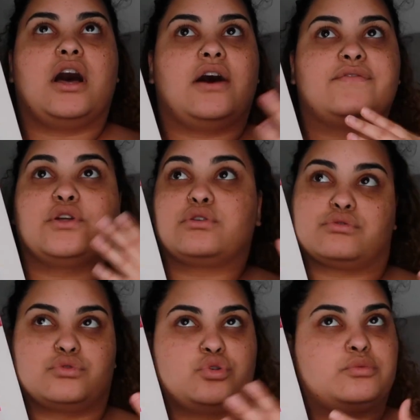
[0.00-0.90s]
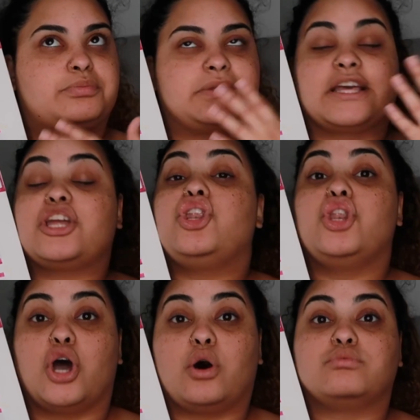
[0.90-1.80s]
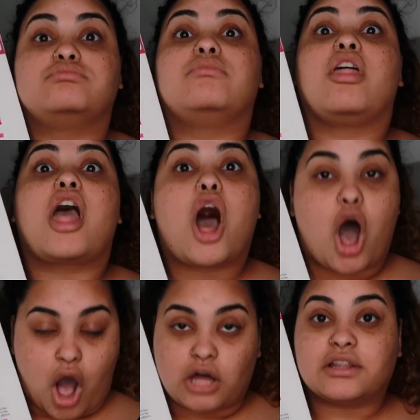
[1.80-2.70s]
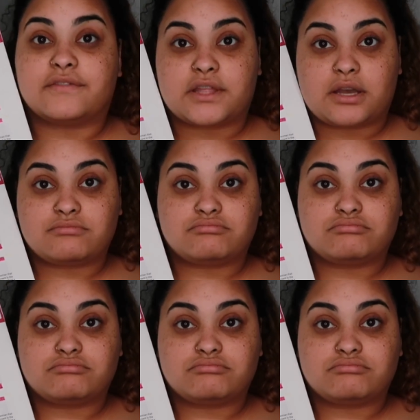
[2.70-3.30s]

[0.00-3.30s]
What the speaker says: of the group. Like, no, all of them.